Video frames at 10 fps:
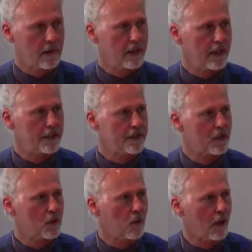It's the
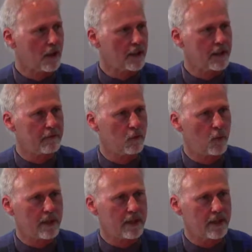quality of
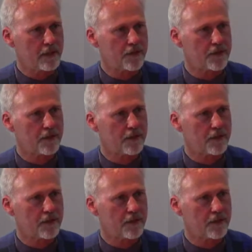witness.